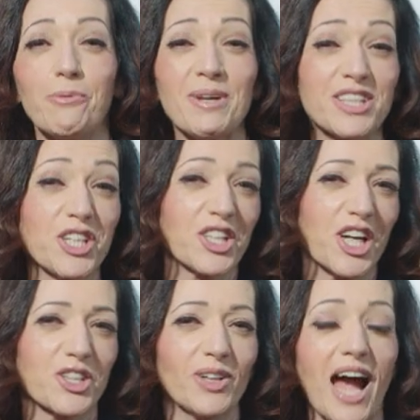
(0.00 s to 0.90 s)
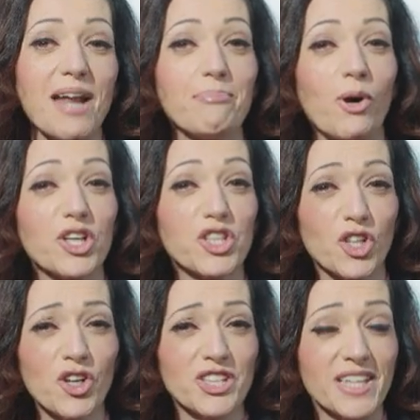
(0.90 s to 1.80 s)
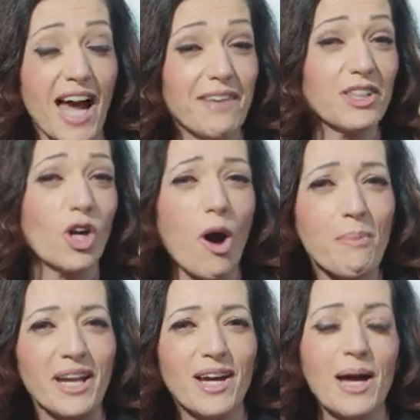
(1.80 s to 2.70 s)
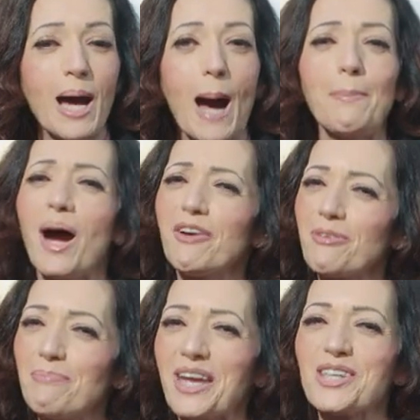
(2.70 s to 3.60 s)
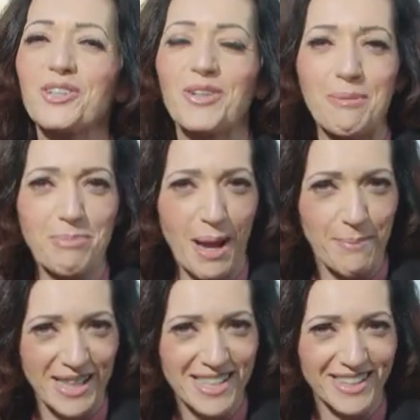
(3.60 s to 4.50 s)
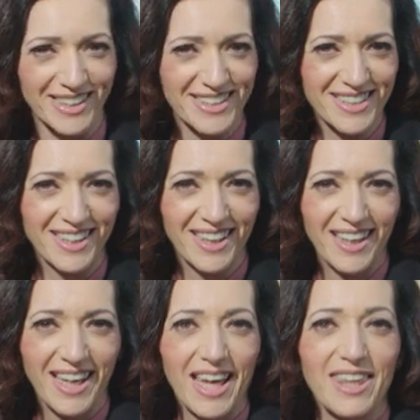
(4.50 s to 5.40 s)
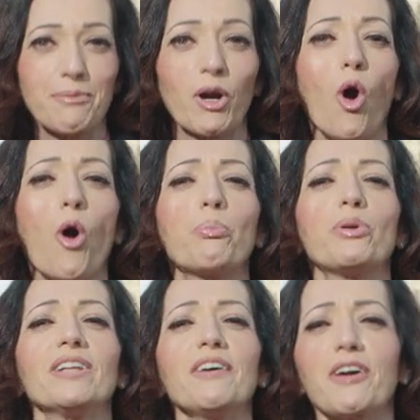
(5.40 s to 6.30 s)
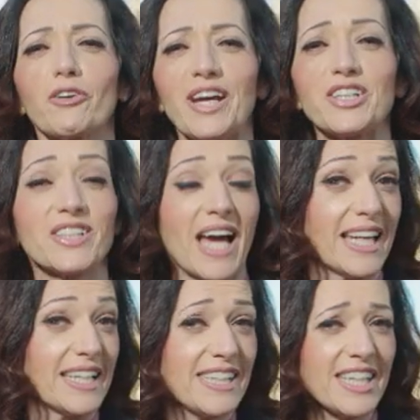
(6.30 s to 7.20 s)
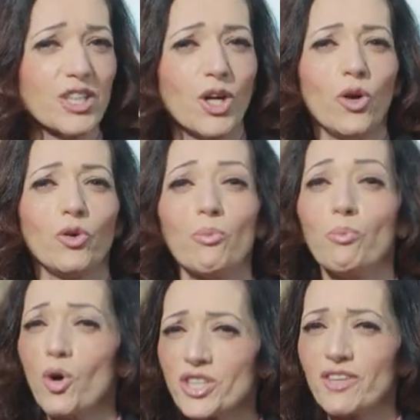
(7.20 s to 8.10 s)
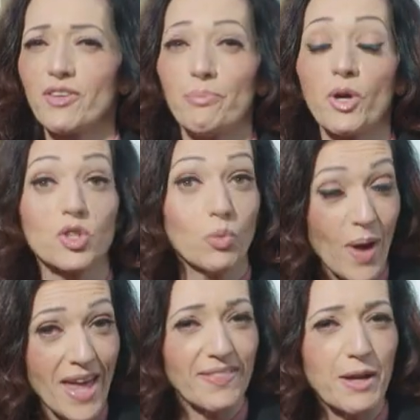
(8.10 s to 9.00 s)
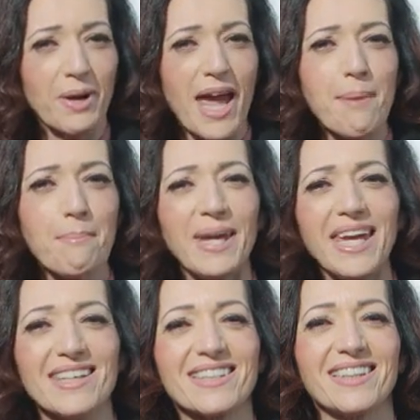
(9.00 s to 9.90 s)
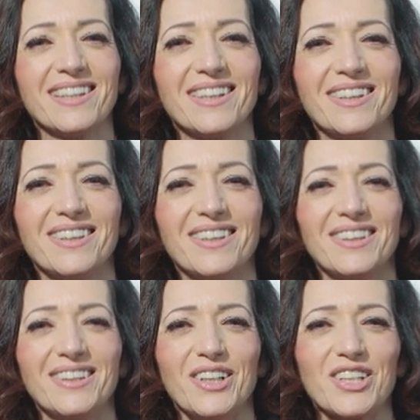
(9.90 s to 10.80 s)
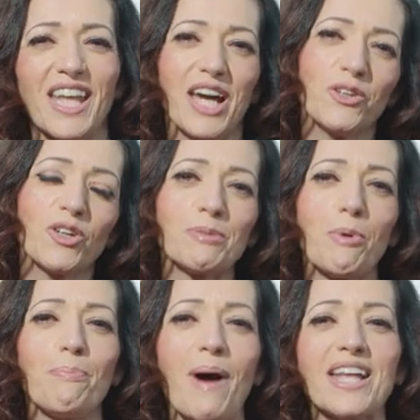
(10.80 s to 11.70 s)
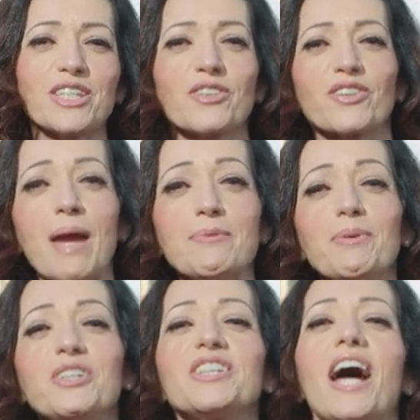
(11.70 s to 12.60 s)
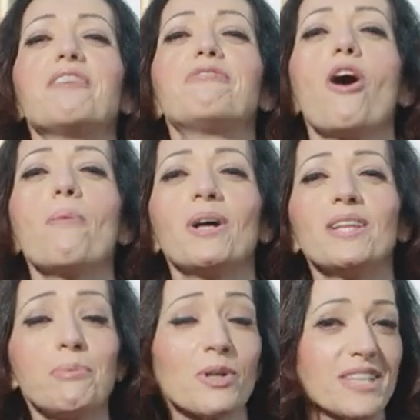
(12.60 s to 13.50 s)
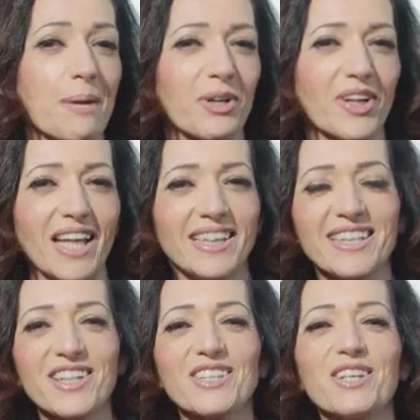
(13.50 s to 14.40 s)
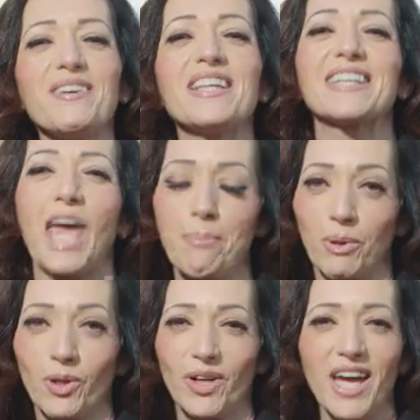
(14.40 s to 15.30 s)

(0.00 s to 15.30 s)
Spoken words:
Winston Churchill and Boris Johnson have in common, apart from being Tory Prime Ministers? They were all prolific writers and indeed wrote most of their books when they were MPs. To that notable band of scribes, we should add former Liberal Democrat leader Sir Vince Cable.